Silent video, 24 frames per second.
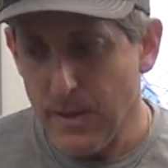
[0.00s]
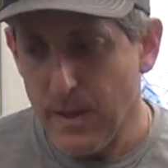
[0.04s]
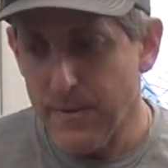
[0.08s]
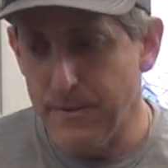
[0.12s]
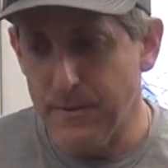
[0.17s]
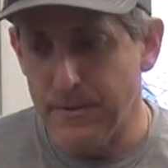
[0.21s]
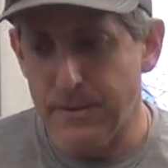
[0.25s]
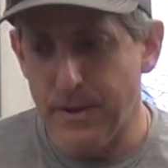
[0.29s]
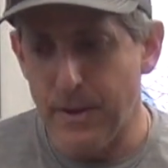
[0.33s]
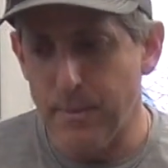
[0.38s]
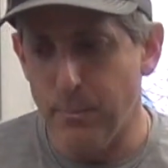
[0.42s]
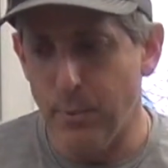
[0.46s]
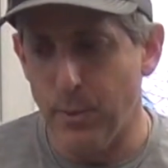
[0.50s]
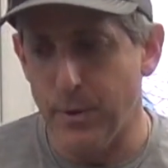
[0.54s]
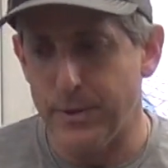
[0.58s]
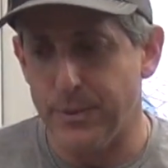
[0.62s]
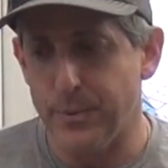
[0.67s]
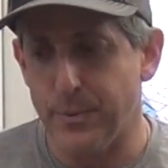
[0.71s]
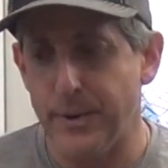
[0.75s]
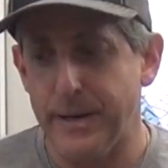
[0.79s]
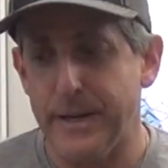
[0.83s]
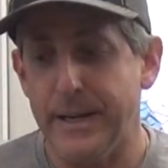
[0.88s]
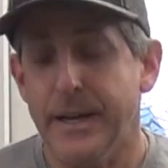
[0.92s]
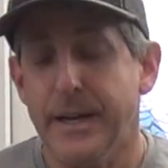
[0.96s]

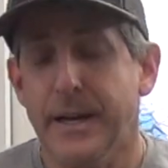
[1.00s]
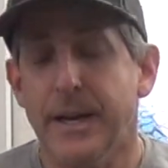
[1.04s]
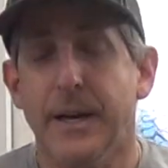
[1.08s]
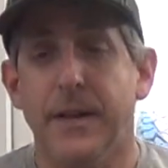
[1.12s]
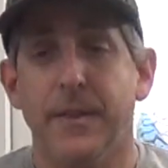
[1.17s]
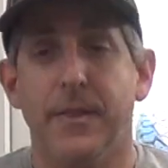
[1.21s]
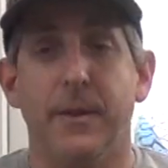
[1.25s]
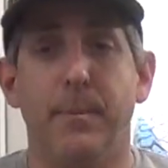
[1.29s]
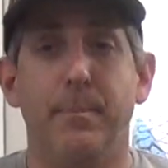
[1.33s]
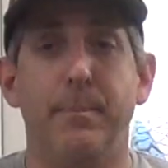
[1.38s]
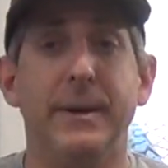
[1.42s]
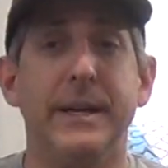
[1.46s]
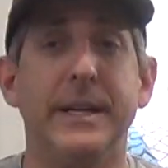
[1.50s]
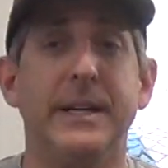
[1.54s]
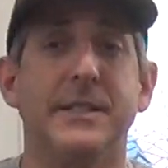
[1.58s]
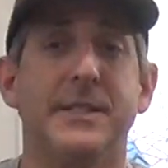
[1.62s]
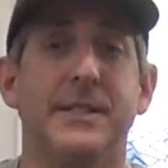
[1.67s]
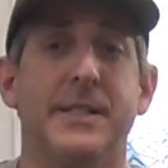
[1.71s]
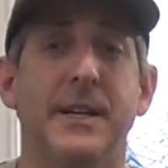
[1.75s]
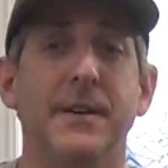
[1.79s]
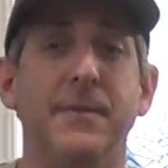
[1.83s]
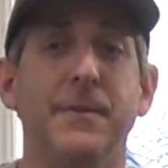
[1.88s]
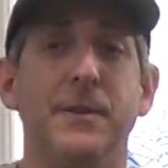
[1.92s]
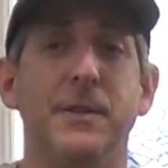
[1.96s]
10.3. The
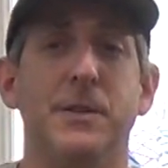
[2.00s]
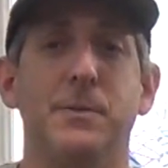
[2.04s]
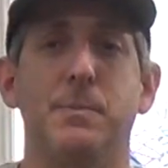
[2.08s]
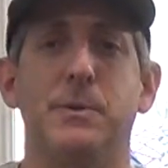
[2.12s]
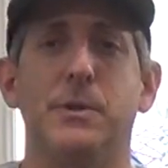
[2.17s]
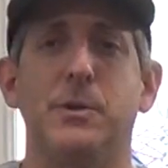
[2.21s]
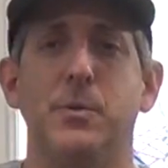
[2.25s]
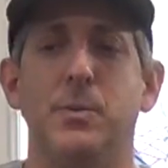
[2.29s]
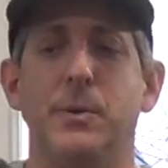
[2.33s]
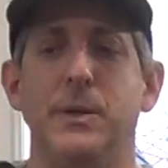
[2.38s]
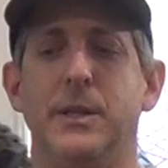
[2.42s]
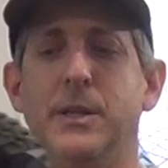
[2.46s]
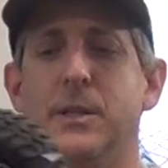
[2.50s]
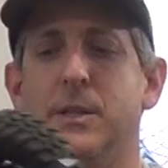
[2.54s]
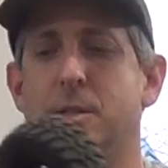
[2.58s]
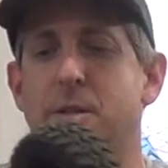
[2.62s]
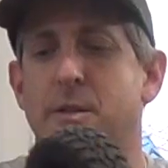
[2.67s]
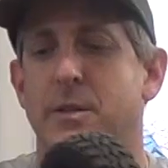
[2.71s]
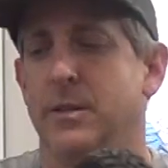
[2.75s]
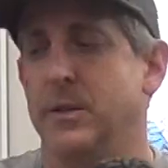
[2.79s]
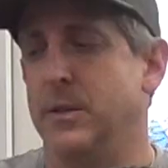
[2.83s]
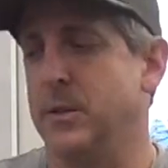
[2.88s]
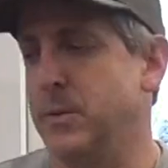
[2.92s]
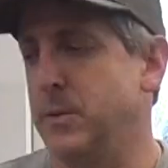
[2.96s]
biggest difference between the
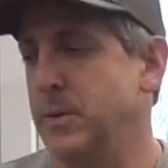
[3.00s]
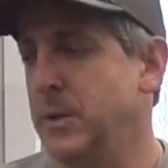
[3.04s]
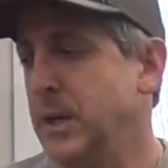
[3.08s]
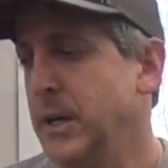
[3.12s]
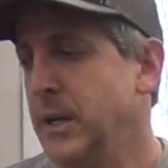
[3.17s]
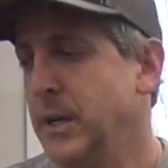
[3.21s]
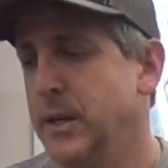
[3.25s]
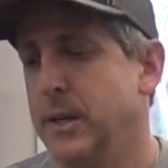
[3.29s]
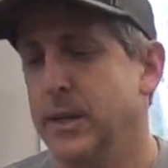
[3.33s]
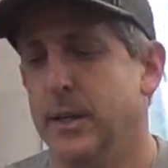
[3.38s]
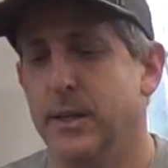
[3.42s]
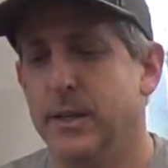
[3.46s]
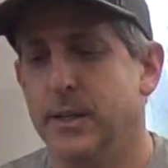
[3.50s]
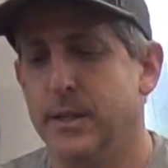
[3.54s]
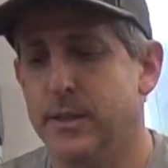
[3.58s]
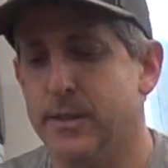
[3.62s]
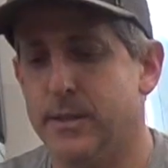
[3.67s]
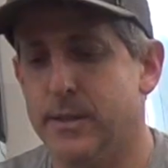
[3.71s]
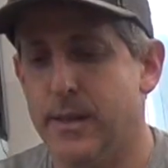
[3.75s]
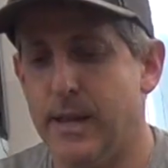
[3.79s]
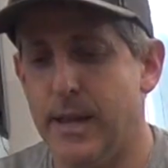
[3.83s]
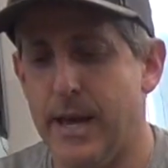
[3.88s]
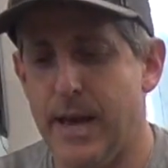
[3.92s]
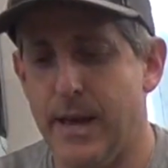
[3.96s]
two
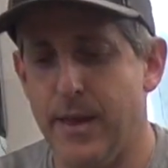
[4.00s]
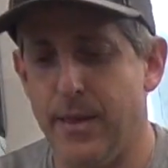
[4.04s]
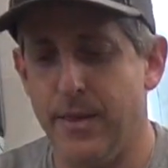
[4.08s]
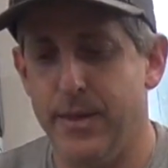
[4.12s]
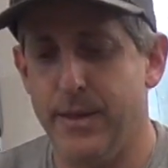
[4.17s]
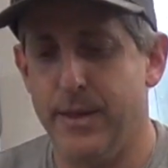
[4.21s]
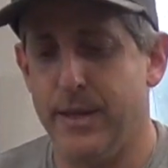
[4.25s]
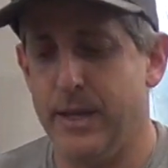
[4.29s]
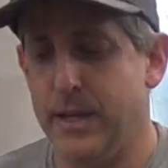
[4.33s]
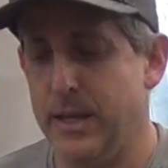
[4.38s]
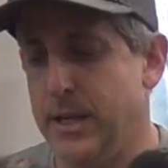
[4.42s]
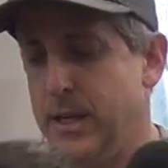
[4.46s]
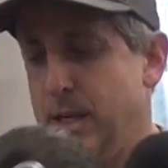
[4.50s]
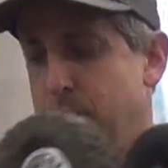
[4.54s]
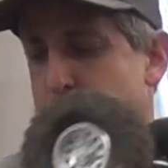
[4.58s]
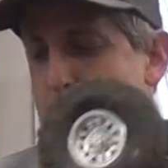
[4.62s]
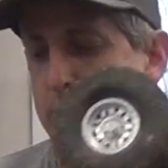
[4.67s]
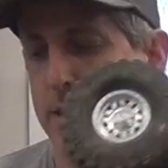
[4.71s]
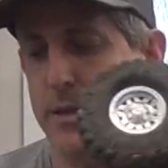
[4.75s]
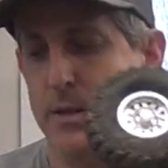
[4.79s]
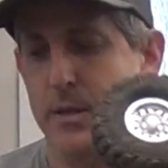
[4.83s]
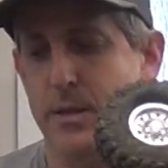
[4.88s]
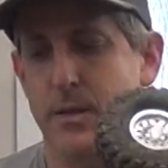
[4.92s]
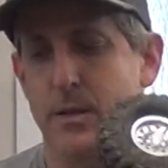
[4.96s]
is that the
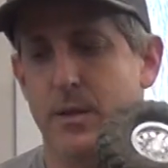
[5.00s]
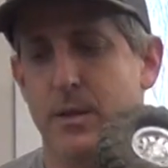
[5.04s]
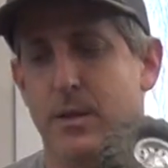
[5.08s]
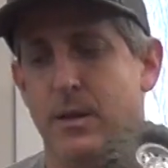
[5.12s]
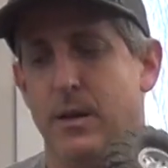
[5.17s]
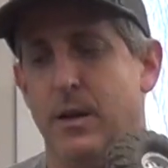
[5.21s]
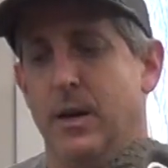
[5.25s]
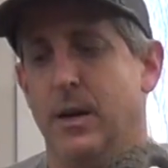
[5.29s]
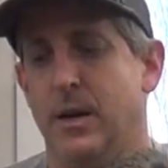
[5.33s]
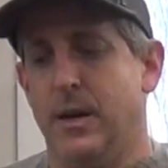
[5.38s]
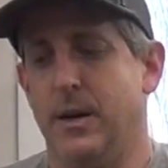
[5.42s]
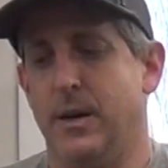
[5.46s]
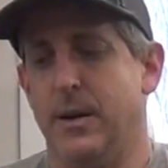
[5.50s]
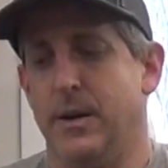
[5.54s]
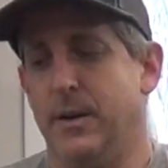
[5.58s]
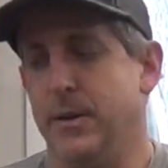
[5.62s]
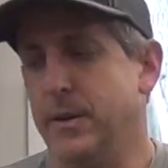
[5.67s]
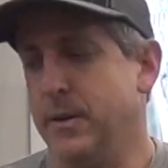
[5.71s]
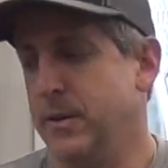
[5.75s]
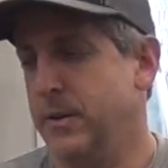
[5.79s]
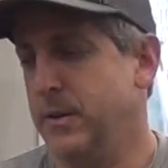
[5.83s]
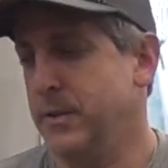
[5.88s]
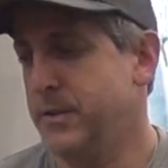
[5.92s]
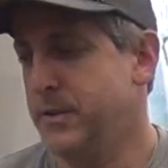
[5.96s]

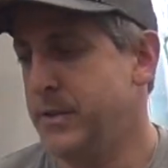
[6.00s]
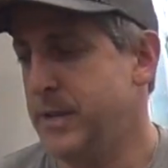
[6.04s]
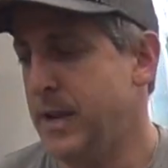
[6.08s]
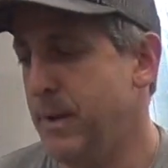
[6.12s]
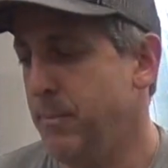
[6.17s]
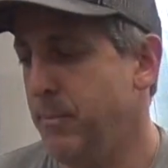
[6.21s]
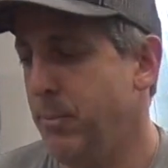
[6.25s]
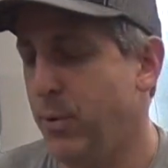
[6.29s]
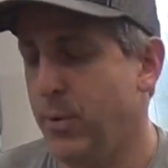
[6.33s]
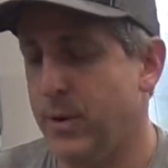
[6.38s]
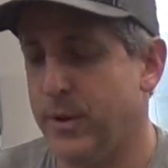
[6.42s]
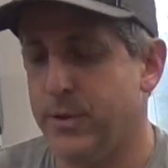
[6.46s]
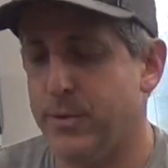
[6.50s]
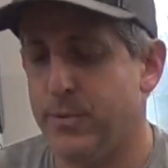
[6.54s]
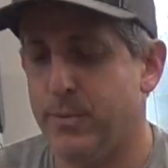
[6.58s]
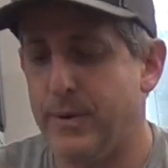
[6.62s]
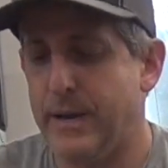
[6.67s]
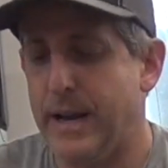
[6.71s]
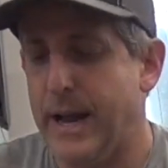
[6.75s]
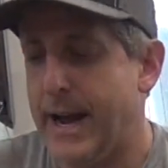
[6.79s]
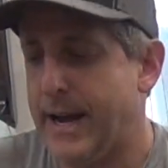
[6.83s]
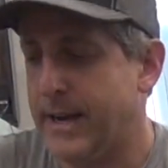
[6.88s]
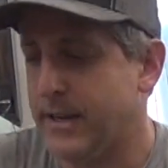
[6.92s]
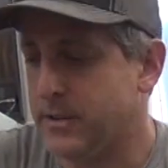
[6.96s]

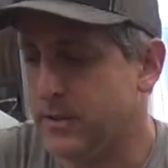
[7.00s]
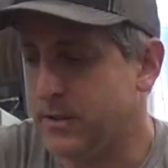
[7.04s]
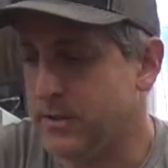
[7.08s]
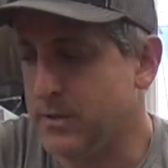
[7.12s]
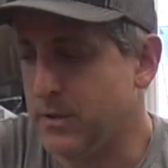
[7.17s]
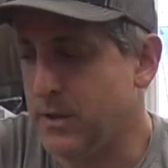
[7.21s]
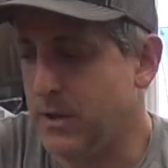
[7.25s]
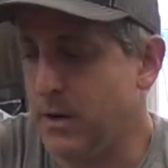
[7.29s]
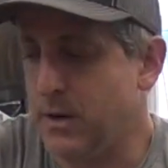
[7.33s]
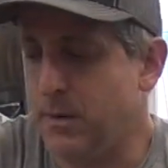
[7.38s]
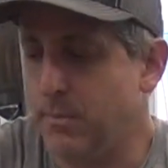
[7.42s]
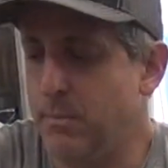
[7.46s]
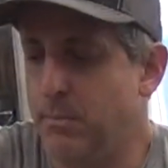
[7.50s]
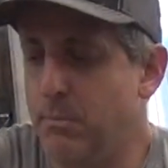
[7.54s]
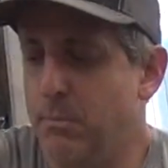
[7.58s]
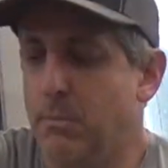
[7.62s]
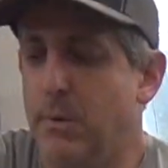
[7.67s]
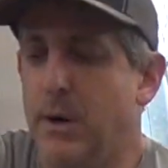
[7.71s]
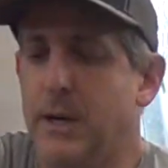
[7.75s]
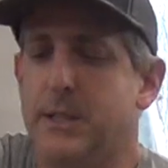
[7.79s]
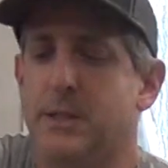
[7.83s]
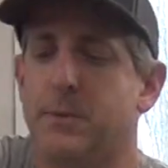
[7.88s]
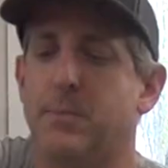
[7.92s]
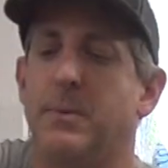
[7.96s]
10.3 axles are
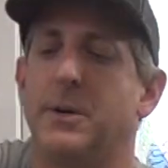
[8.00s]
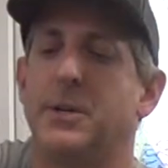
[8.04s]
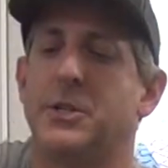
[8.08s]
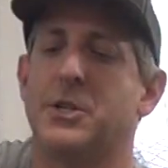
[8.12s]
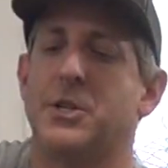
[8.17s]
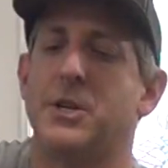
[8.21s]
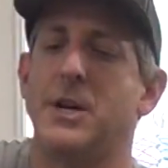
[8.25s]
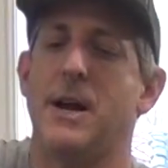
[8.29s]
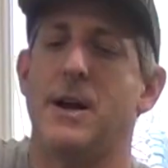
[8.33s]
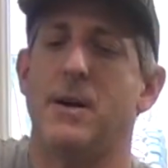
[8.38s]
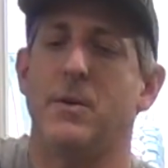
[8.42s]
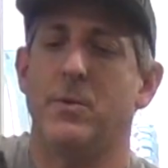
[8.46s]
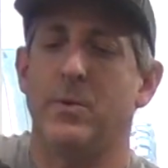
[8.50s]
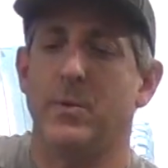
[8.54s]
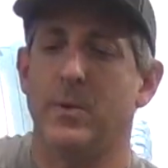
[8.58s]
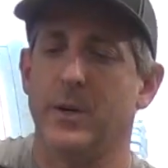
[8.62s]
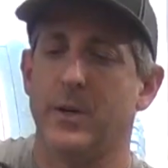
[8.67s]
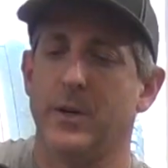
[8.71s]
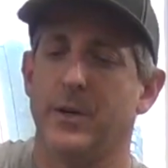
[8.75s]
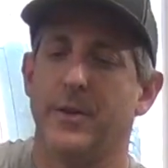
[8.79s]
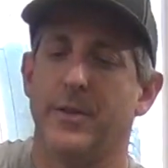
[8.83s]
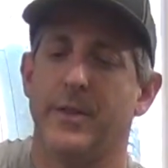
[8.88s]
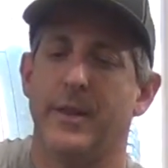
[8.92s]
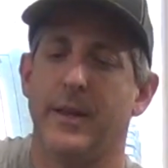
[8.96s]
much
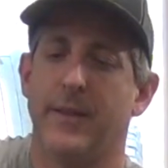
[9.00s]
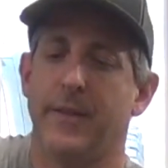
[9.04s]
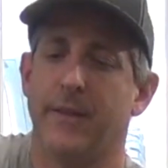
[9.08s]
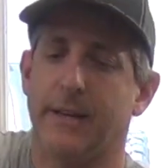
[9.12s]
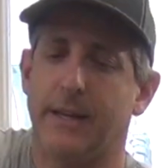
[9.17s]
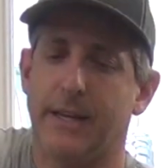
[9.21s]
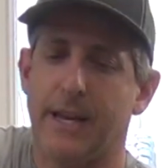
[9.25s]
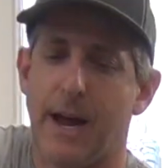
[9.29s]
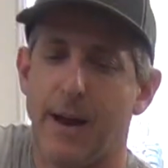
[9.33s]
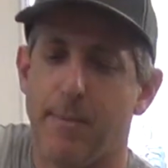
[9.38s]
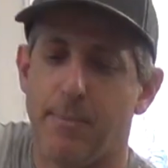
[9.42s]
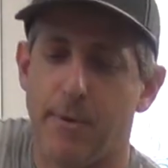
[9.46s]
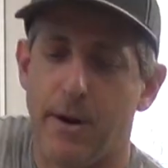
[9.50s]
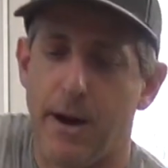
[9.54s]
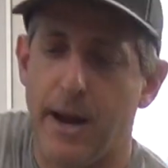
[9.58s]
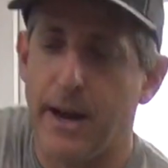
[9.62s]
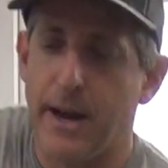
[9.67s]
narrower than the Capra